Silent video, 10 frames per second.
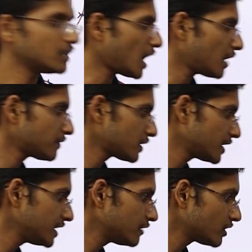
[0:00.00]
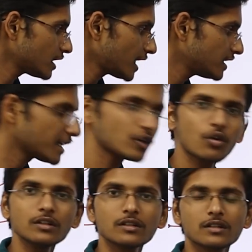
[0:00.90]
after gaining an
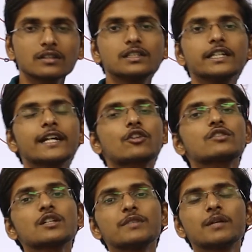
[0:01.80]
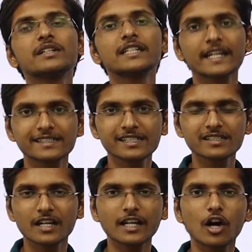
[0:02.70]
electron, the electrons are becoming in
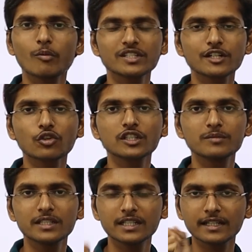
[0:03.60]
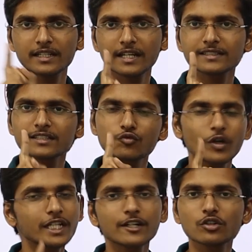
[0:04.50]
excess, and how much electron is in excess?
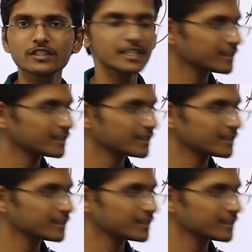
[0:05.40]
1 electron is in